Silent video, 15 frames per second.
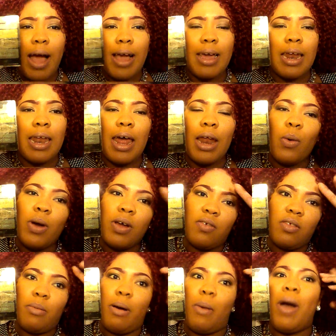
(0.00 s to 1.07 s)
I get a lot of
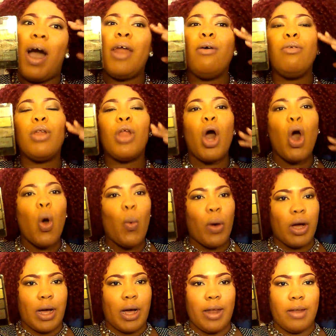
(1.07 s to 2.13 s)
questions about, well, I don't know
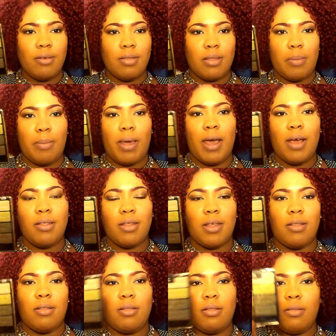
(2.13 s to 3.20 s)
what colors to mix
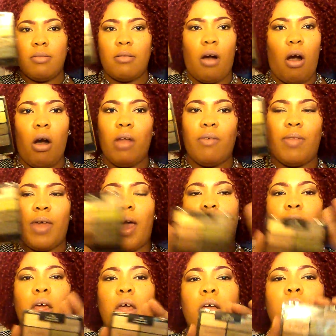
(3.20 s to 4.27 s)
and all of that.